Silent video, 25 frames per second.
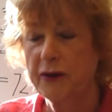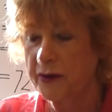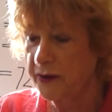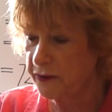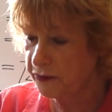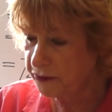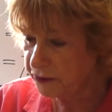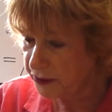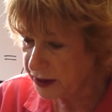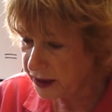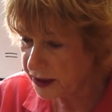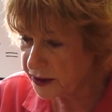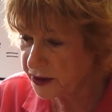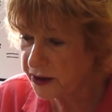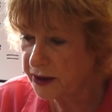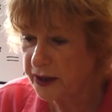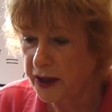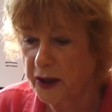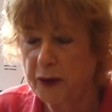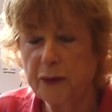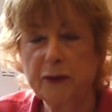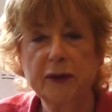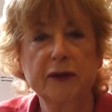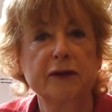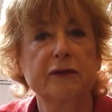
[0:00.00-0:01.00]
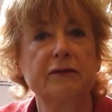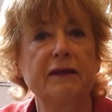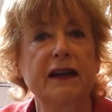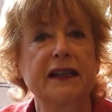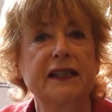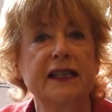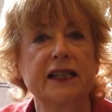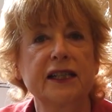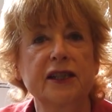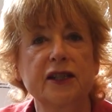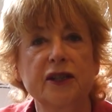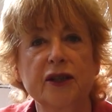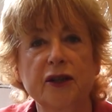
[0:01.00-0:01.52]
in the fridge and we're
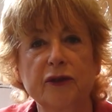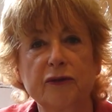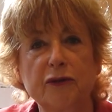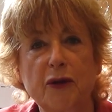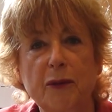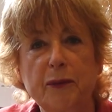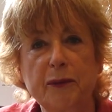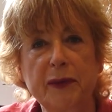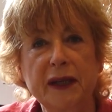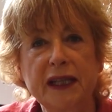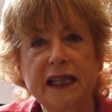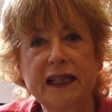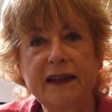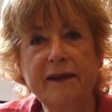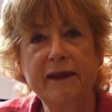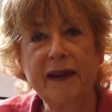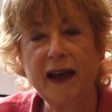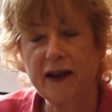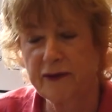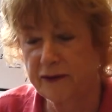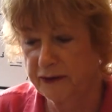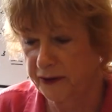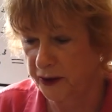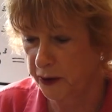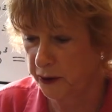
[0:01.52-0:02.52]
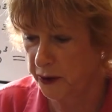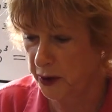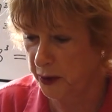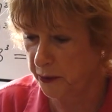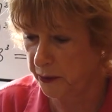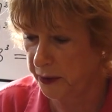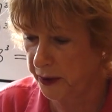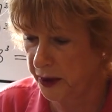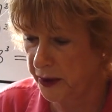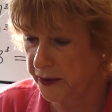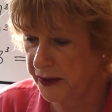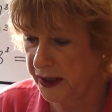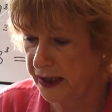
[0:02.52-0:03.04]
ready to repeat that folding
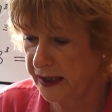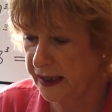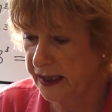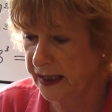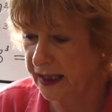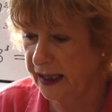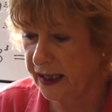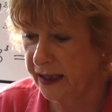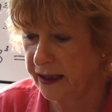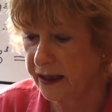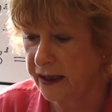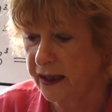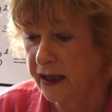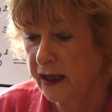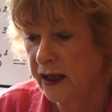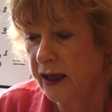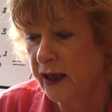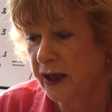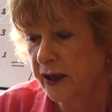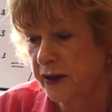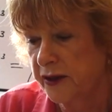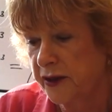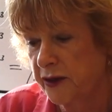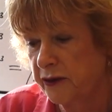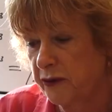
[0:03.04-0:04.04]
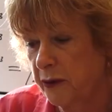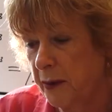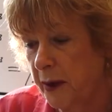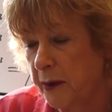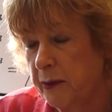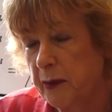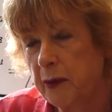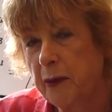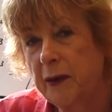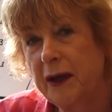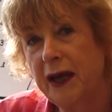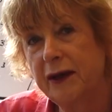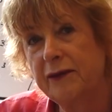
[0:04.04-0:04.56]
process again. So
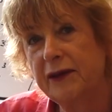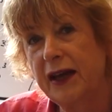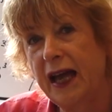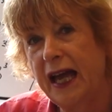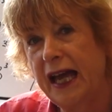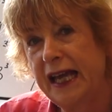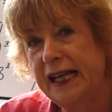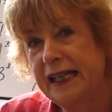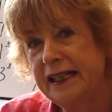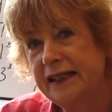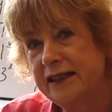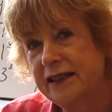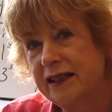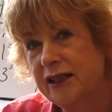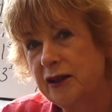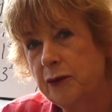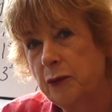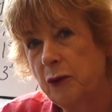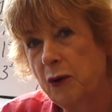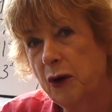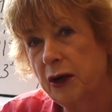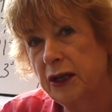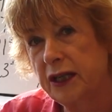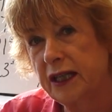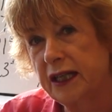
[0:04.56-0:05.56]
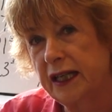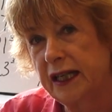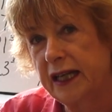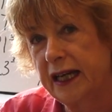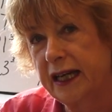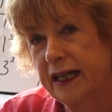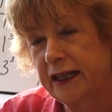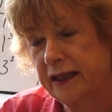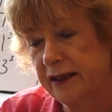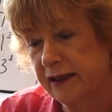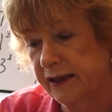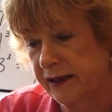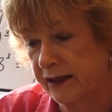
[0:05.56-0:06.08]
remember, we have 81
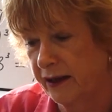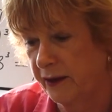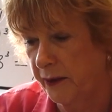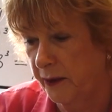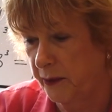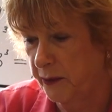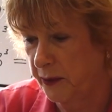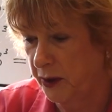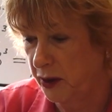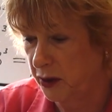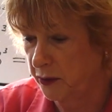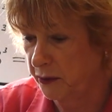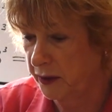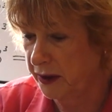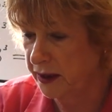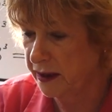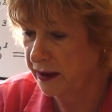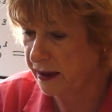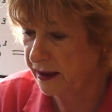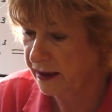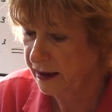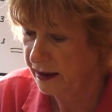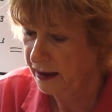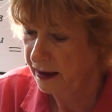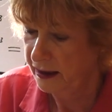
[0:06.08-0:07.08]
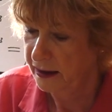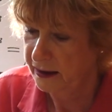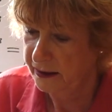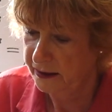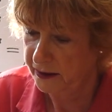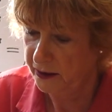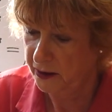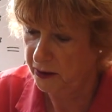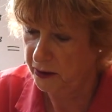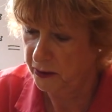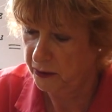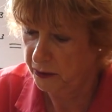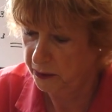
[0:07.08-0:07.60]
layers at the moment.
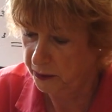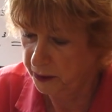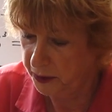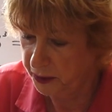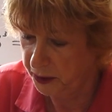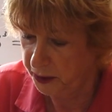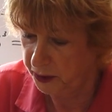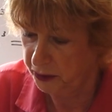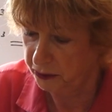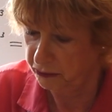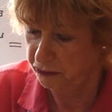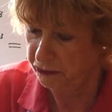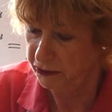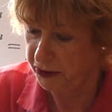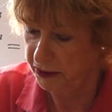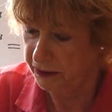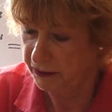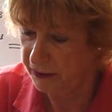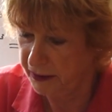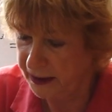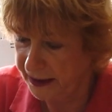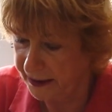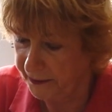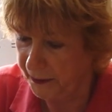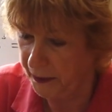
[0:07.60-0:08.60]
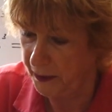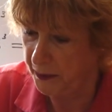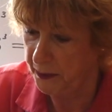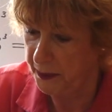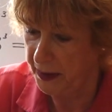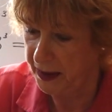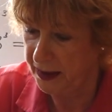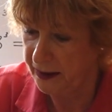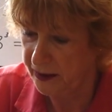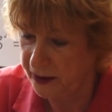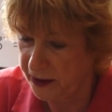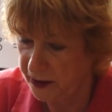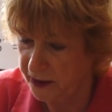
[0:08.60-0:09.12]
So we're going to roll out the
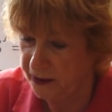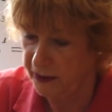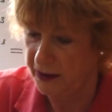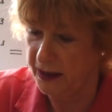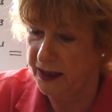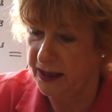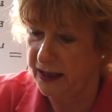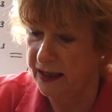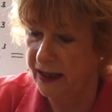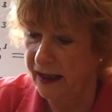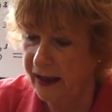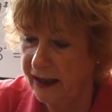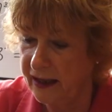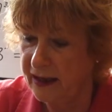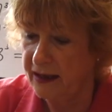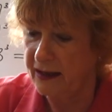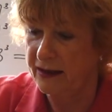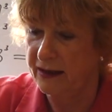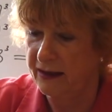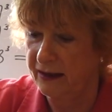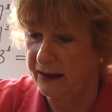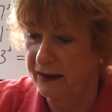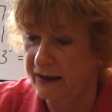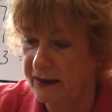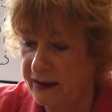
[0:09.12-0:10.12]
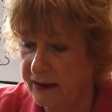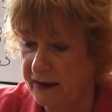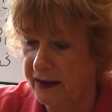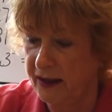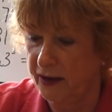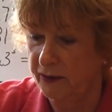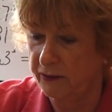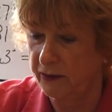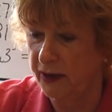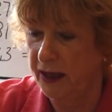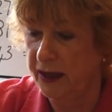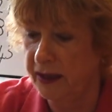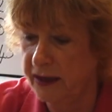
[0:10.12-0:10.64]
pastry again into
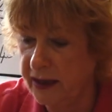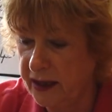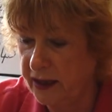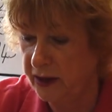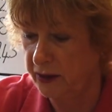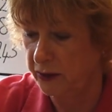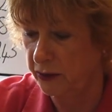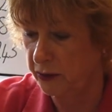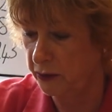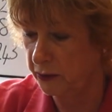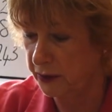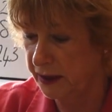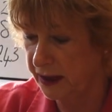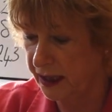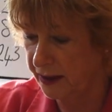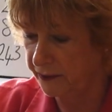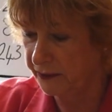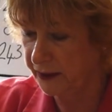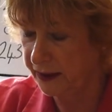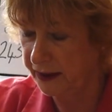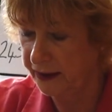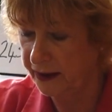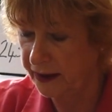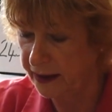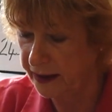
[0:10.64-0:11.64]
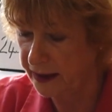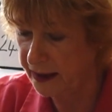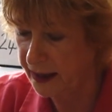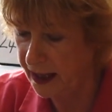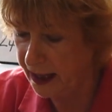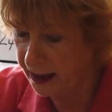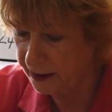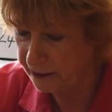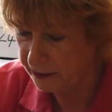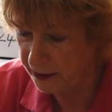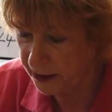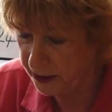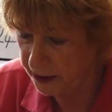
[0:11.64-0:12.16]
that rectangle, always having the
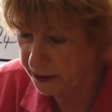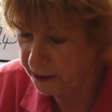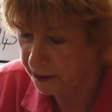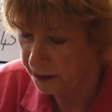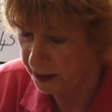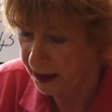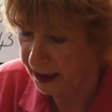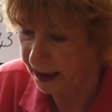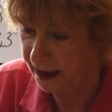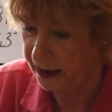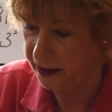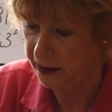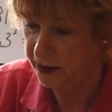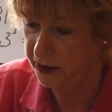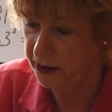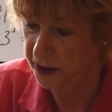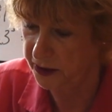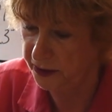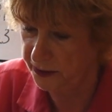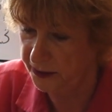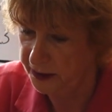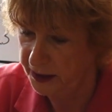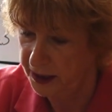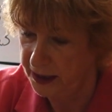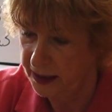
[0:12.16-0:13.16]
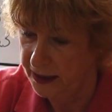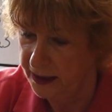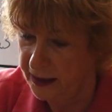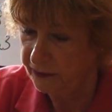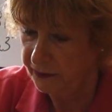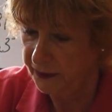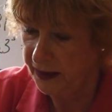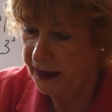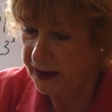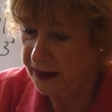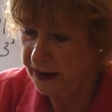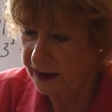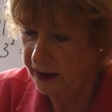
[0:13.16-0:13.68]
narrow edge
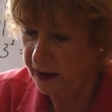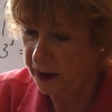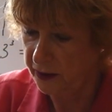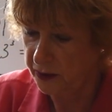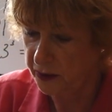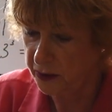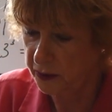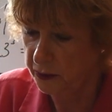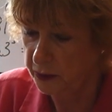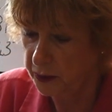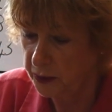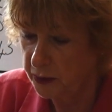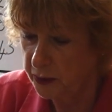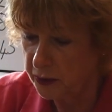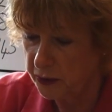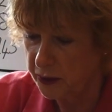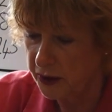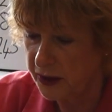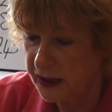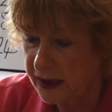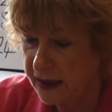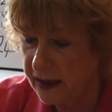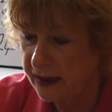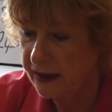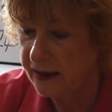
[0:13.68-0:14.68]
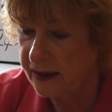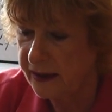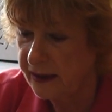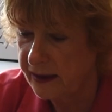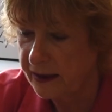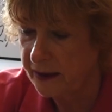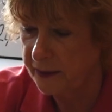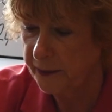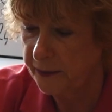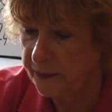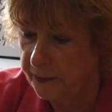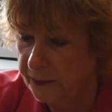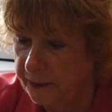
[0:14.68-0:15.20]
facing towards
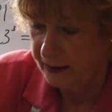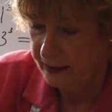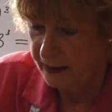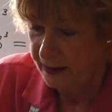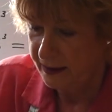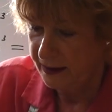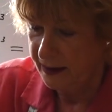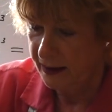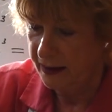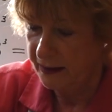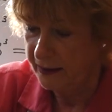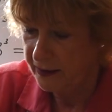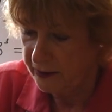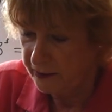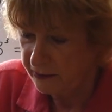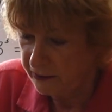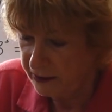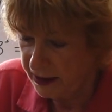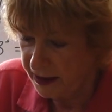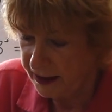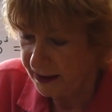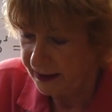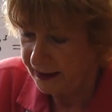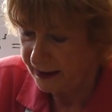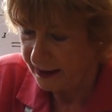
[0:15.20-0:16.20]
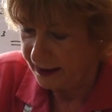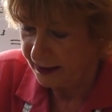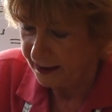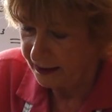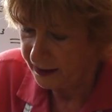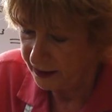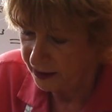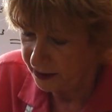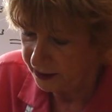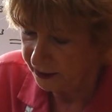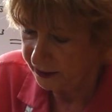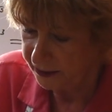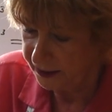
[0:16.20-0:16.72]
us. Another
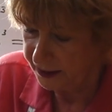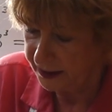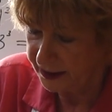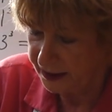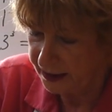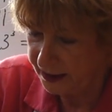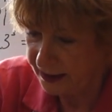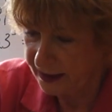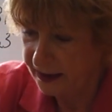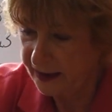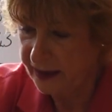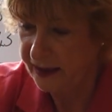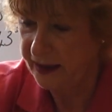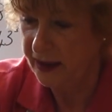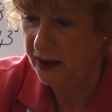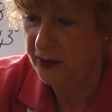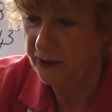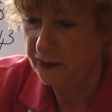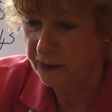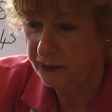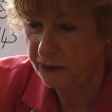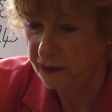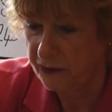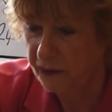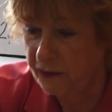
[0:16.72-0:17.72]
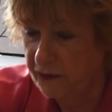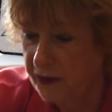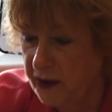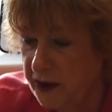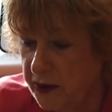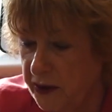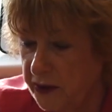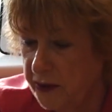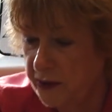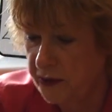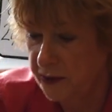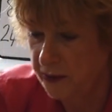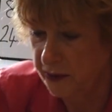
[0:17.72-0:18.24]
rectangle, another set of
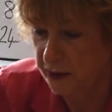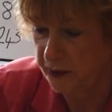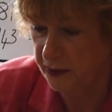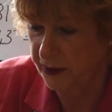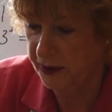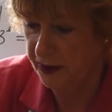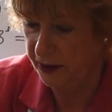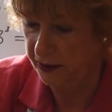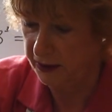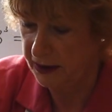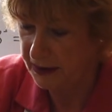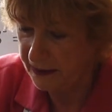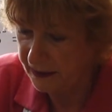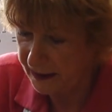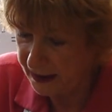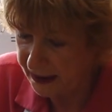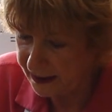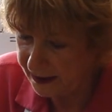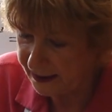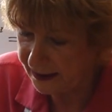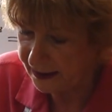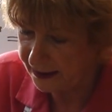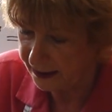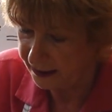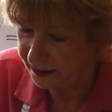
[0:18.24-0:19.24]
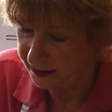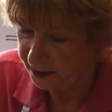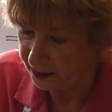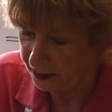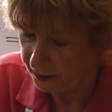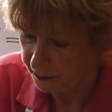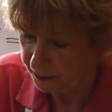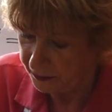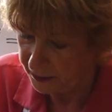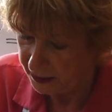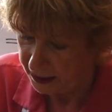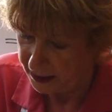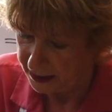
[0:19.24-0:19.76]
folds. And this
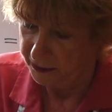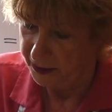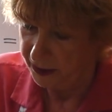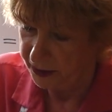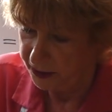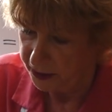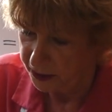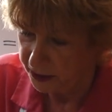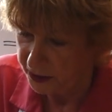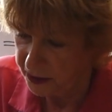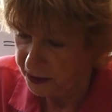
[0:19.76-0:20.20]
time we're going to